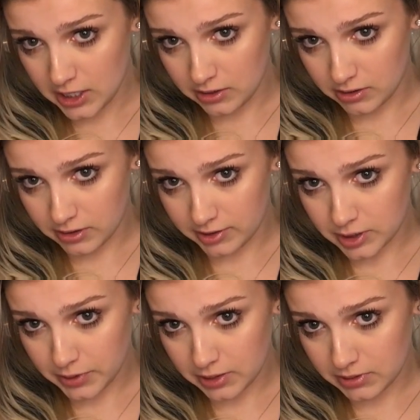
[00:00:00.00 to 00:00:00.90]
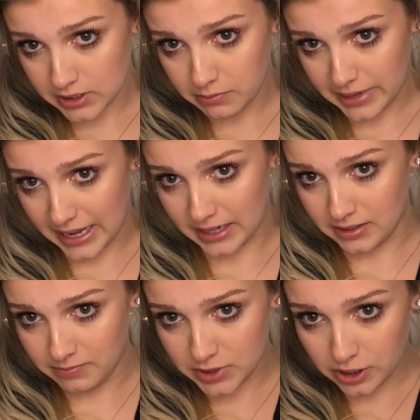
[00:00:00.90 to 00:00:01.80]
know how to French braid because I'm bad.
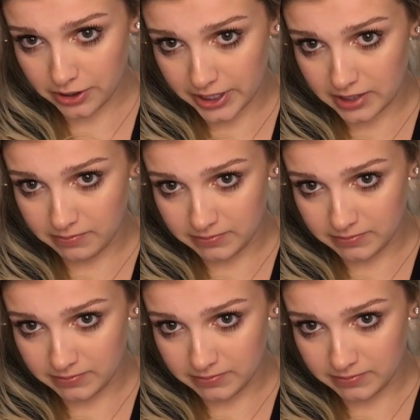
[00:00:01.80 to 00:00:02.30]
Sorry.